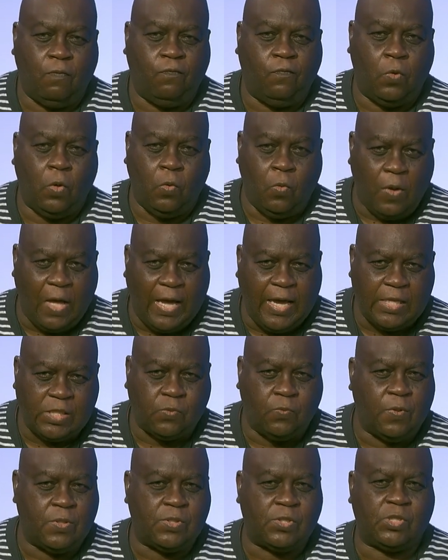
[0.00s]
for
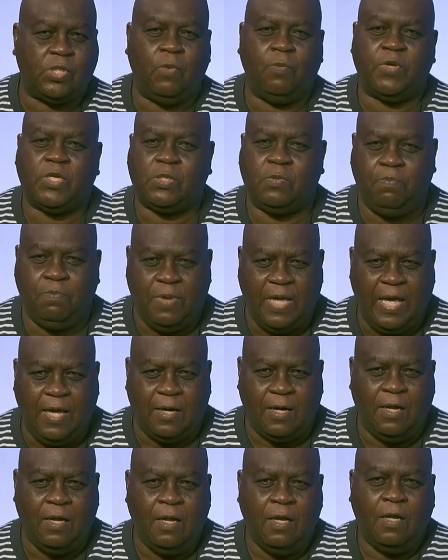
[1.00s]
whites were so much
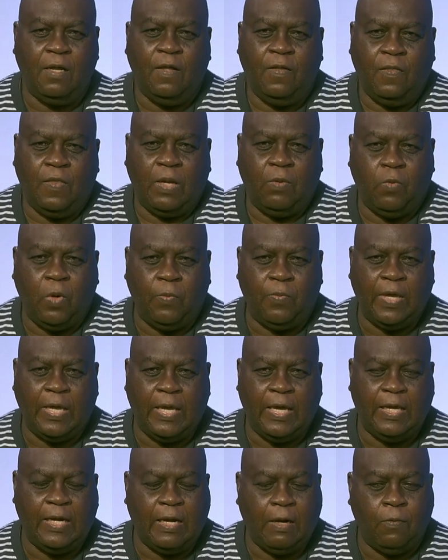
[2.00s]
better that we had.